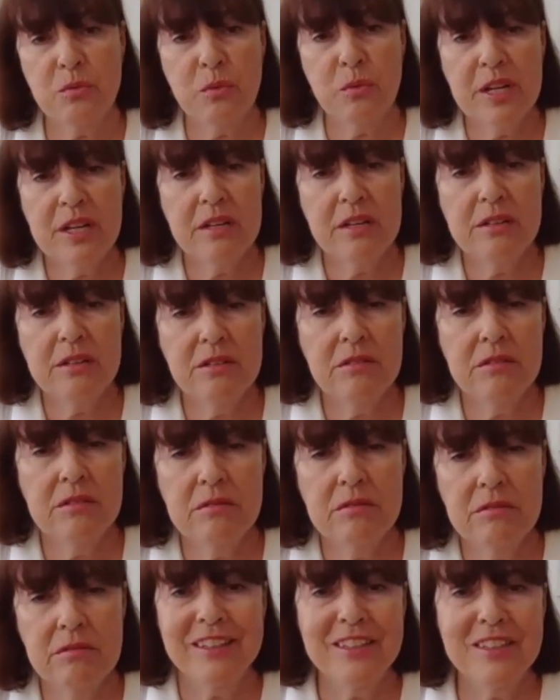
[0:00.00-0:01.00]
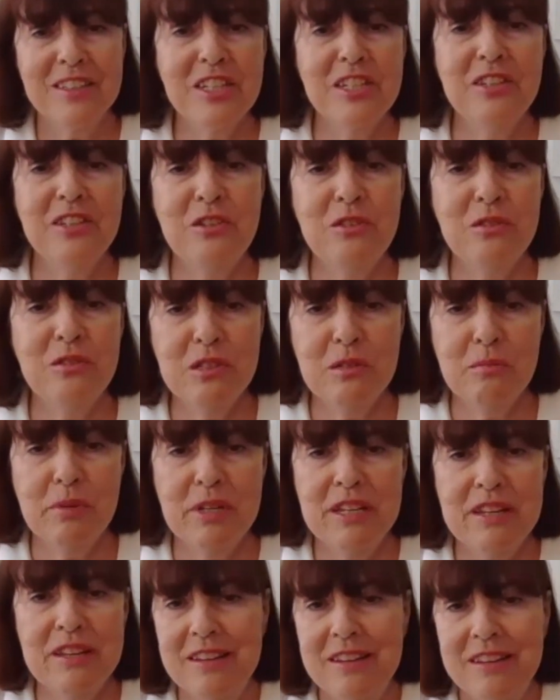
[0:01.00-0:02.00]
way to continue to
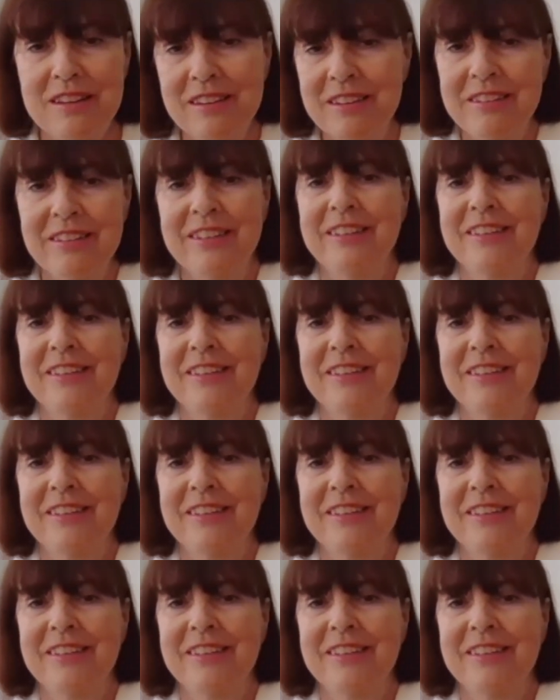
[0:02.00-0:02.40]
be